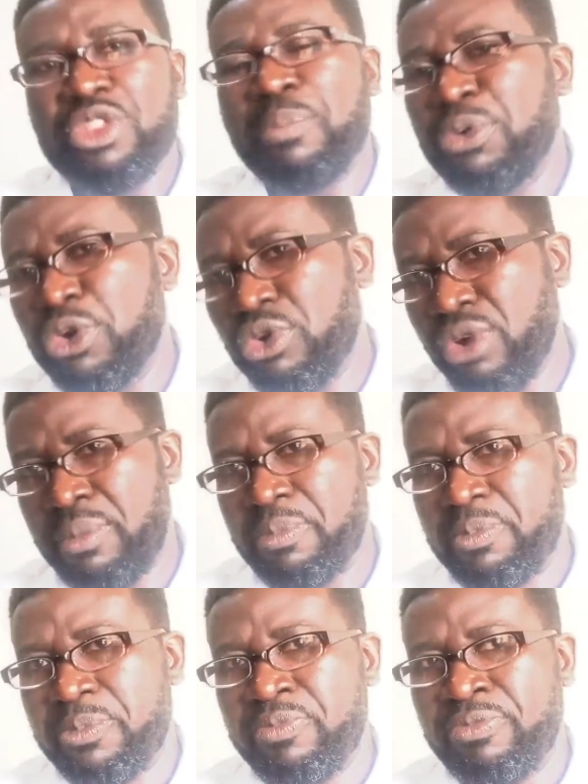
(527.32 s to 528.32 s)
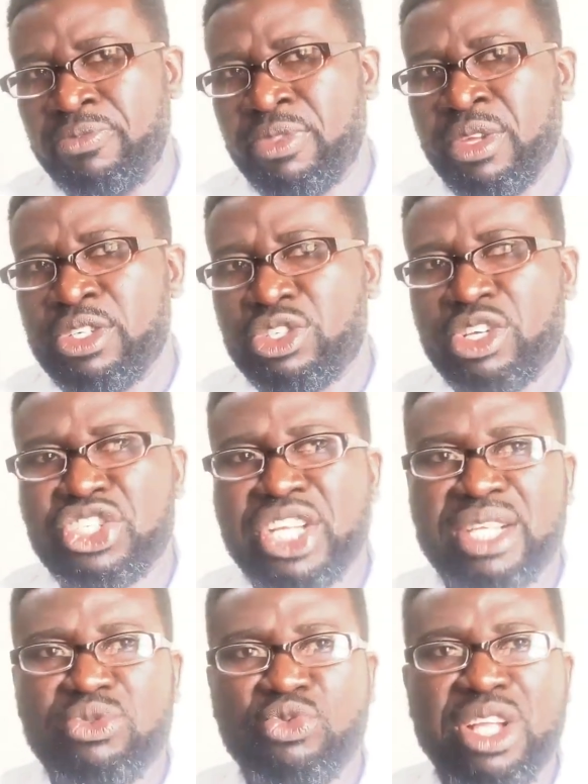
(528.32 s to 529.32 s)
the program. Such
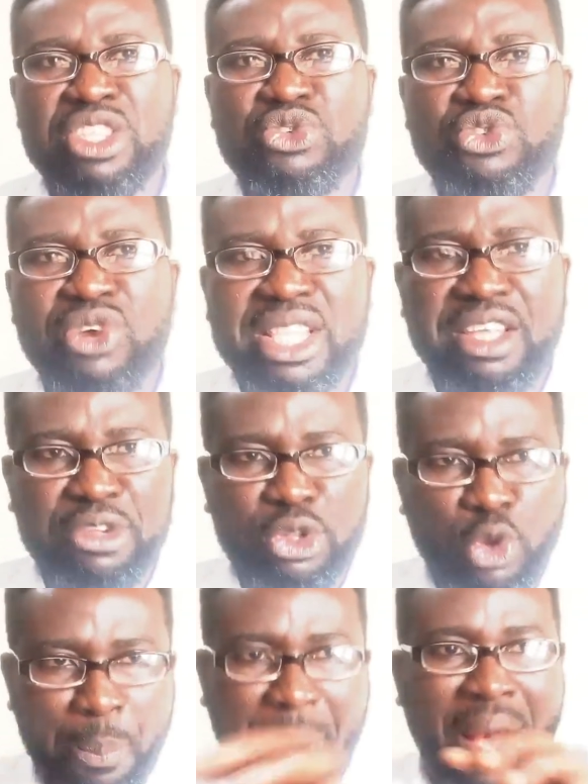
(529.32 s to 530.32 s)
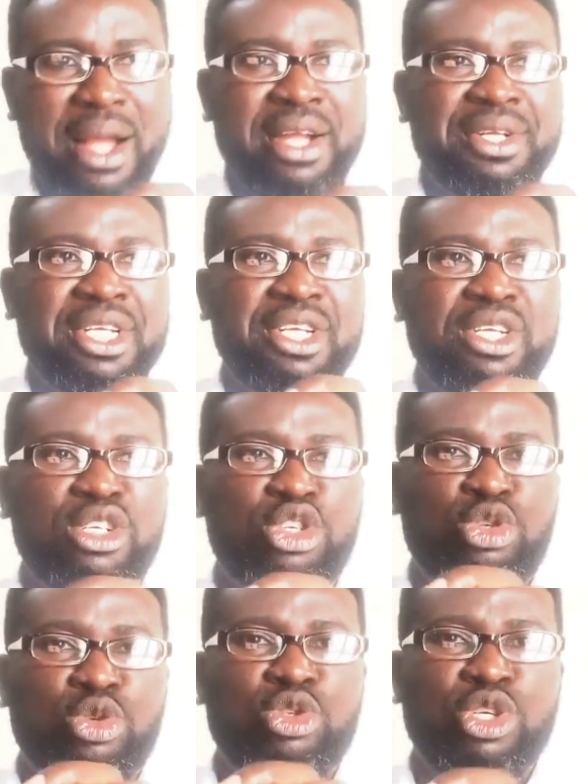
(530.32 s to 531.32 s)
that when the rural developer
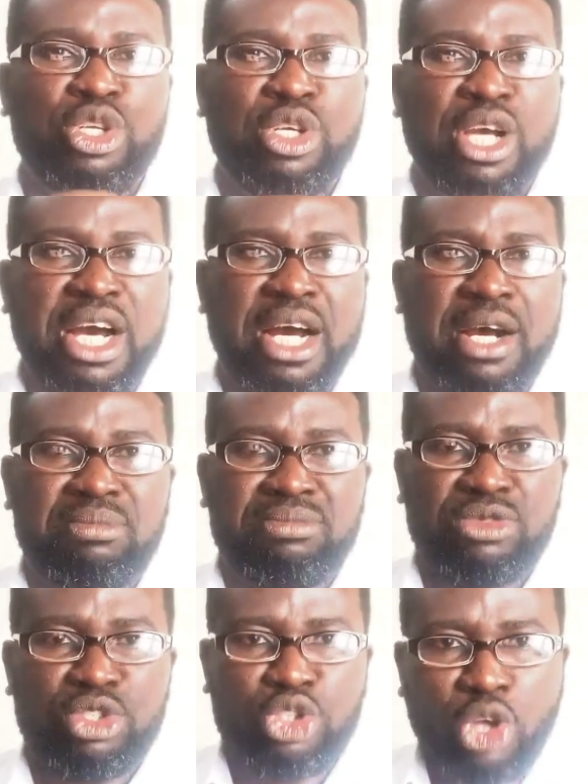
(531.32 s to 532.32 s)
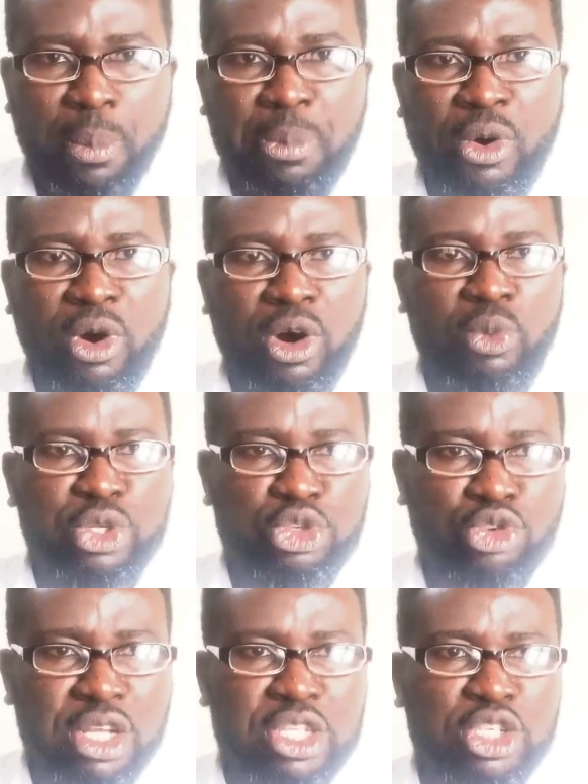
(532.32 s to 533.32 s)
should stop or
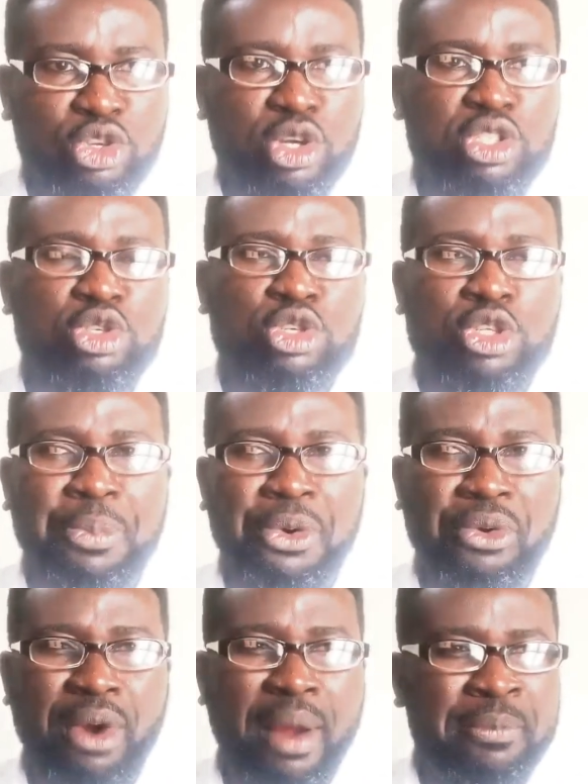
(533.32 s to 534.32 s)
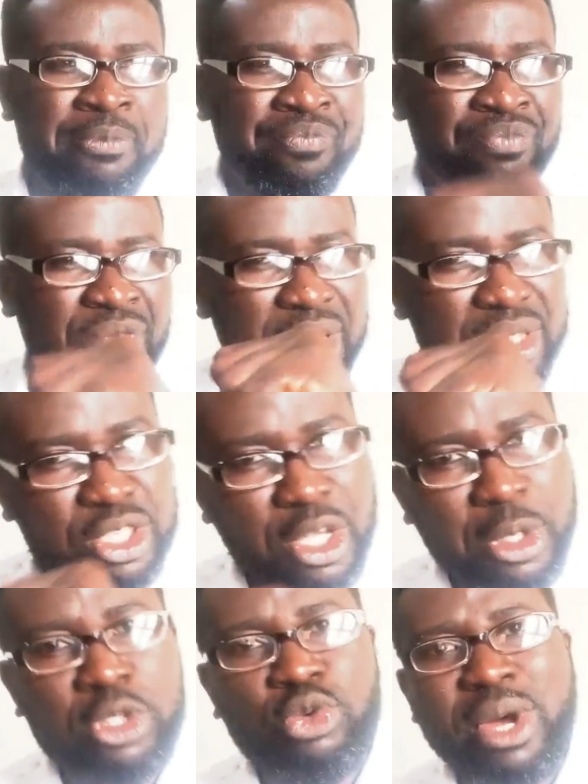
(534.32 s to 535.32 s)
withdraw, discontinue the program,
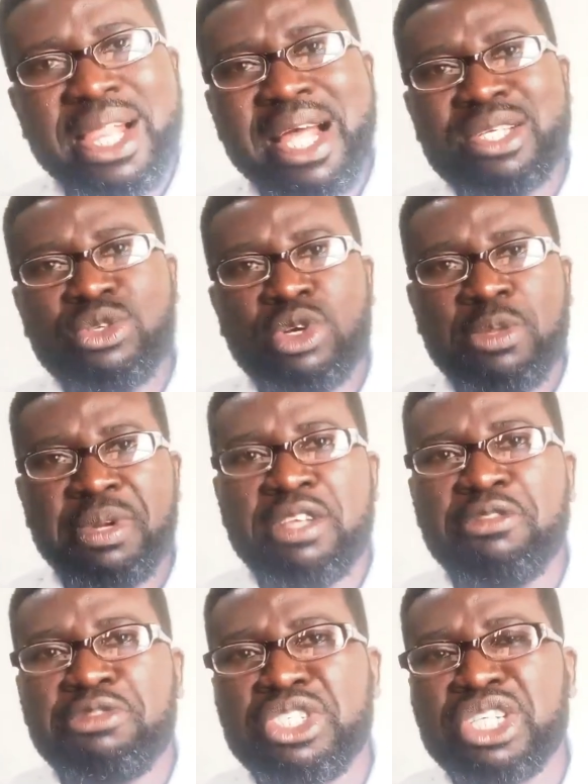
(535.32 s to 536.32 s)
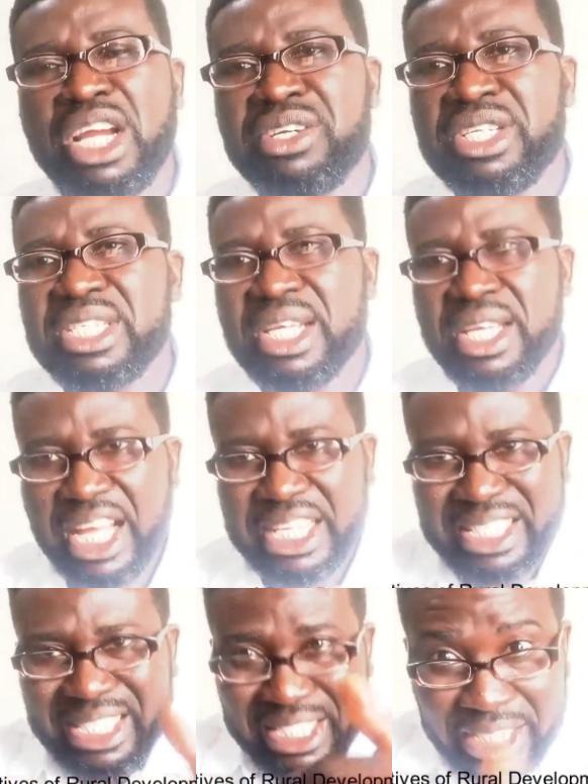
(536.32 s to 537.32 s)
the dwellers or the beneficiaries can
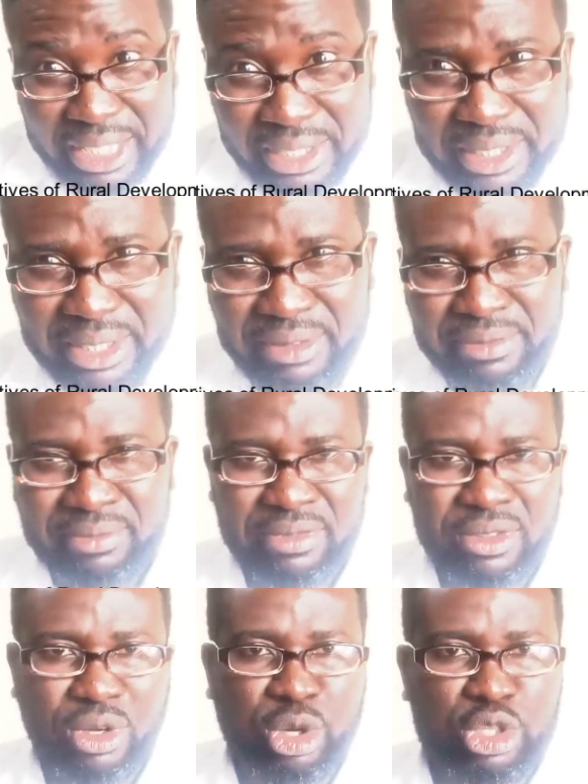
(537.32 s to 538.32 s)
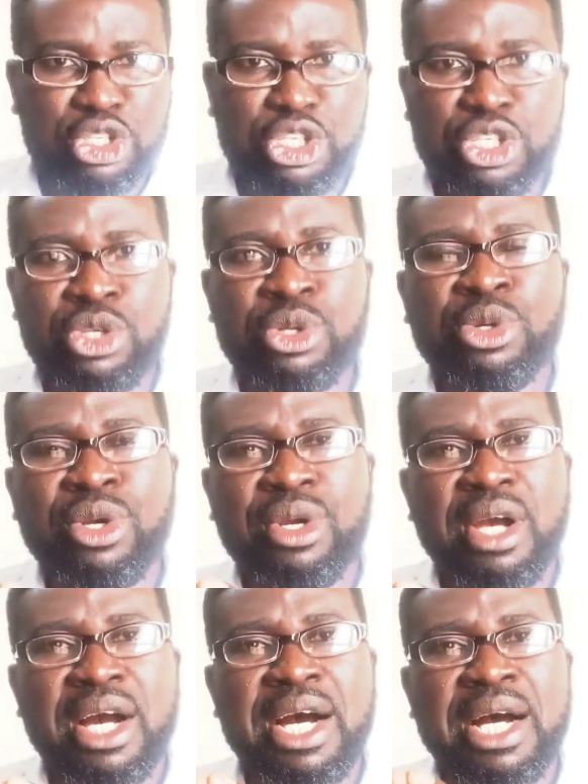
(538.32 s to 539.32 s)
still continue
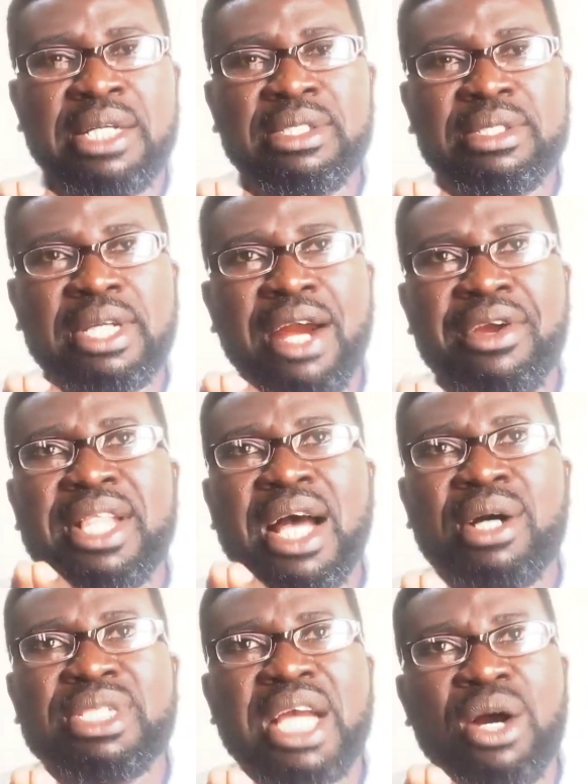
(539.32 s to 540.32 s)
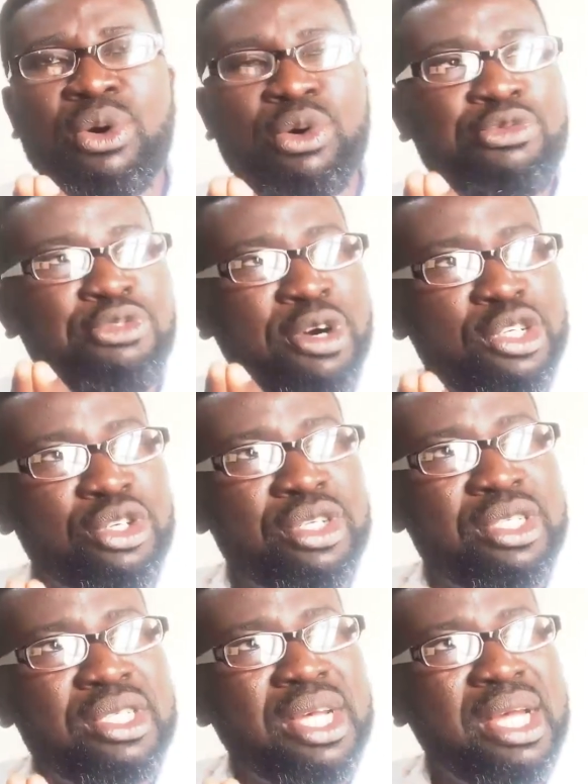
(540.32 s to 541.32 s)
carrying out their own
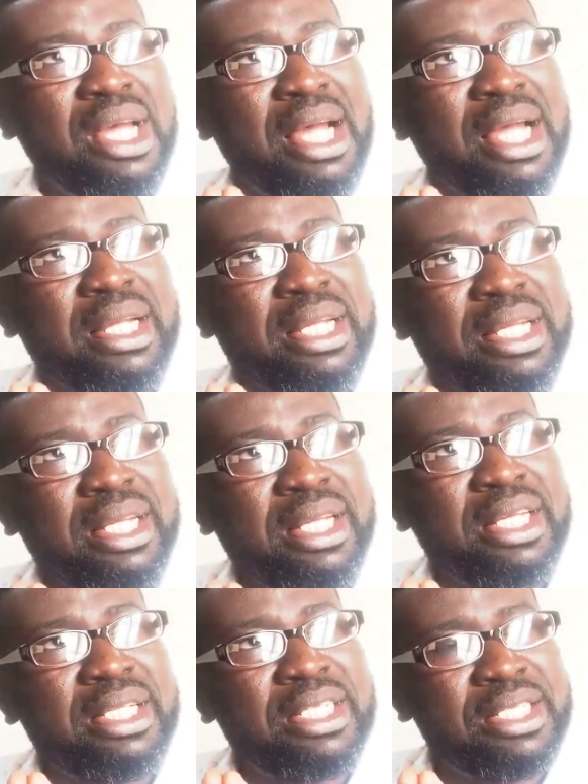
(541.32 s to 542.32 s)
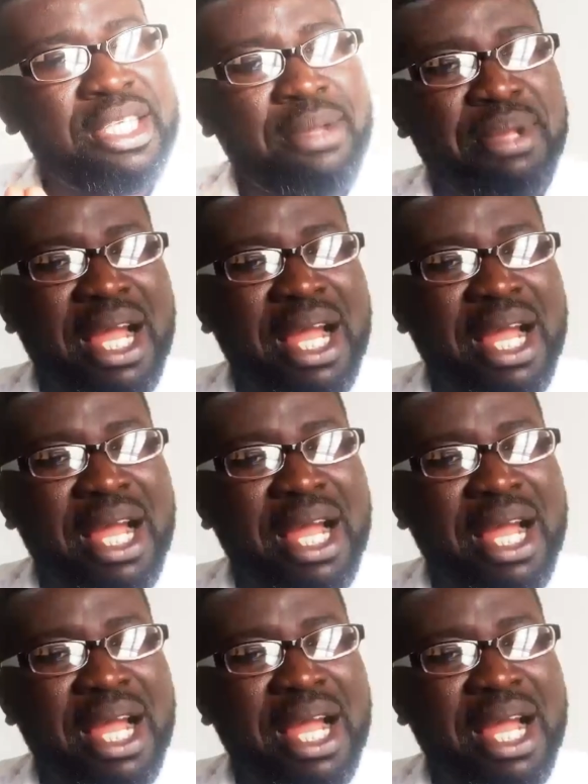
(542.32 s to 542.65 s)
functions in the same